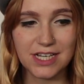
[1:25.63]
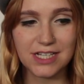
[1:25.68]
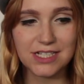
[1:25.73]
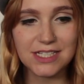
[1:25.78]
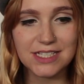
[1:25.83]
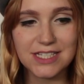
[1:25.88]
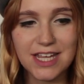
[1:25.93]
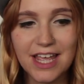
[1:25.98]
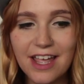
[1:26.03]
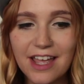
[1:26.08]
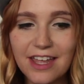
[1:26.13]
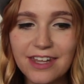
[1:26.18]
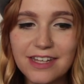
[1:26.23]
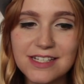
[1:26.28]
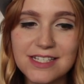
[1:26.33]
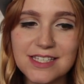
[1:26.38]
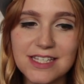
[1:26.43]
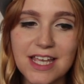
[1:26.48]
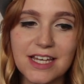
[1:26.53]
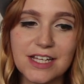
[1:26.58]
And today I
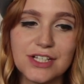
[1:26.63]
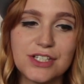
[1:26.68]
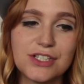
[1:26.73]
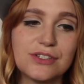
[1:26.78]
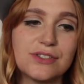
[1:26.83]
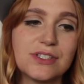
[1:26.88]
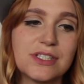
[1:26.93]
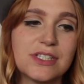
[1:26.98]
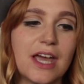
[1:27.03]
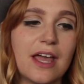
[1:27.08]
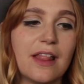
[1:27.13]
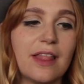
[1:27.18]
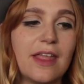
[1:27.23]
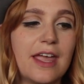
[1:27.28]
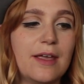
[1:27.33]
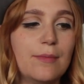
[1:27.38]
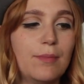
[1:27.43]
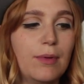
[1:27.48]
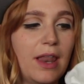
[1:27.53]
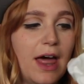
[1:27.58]
decided to style
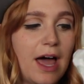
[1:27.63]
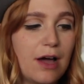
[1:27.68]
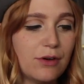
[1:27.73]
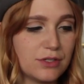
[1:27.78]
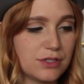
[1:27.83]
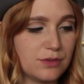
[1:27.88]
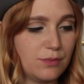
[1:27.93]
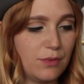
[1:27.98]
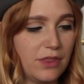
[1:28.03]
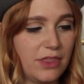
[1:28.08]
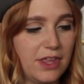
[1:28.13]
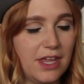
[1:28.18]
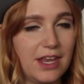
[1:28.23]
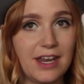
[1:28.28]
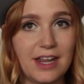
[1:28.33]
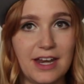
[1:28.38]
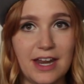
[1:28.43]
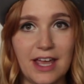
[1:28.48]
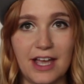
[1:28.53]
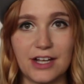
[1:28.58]
a blouse with
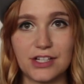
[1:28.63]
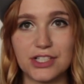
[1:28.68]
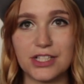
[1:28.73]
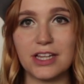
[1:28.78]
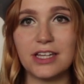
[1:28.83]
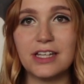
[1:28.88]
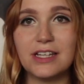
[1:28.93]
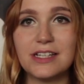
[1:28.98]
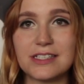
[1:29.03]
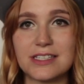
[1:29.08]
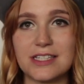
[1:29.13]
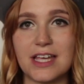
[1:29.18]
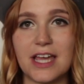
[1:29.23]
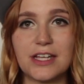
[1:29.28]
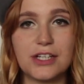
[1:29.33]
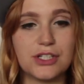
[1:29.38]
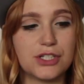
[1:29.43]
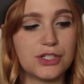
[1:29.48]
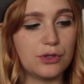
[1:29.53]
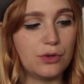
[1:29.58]
it, and I actually
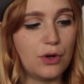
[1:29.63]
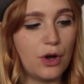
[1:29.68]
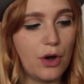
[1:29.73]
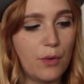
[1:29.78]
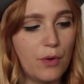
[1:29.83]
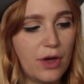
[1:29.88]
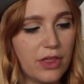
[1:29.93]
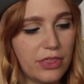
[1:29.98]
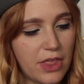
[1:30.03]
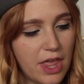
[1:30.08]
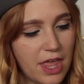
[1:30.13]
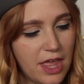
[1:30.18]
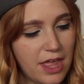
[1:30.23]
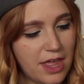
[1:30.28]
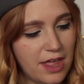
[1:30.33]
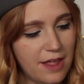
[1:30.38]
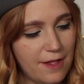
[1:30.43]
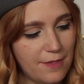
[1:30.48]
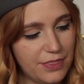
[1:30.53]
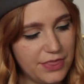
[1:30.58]
decided to go with
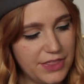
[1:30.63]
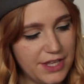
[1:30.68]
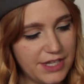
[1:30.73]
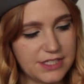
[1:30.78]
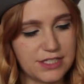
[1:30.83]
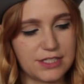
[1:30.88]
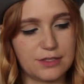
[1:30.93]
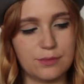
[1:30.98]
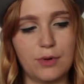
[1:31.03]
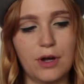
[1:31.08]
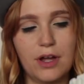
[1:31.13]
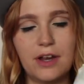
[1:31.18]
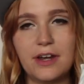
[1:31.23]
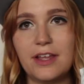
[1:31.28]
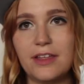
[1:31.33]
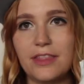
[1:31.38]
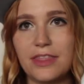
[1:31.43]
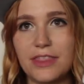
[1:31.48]
this one.